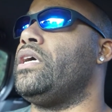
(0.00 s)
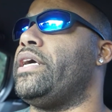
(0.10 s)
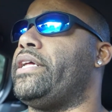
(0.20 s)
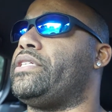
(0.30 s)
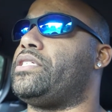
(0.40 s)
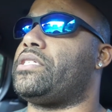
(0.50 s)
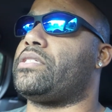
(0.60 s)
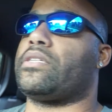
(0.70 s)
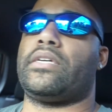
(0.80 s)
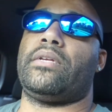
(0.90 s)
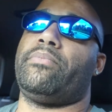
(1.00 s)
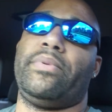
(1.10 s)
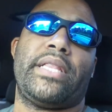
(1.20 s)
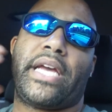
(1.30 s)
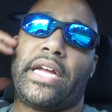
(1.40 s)
It's just gonna,
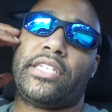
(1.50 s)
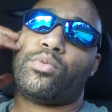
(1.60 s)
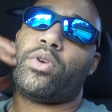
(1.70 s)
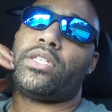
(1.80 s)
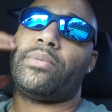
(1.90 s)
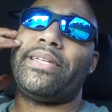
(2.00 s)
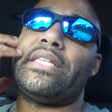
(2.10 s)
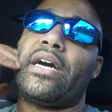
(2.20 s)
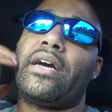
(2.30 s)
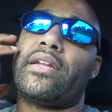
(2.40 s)
like, I just want it to be done.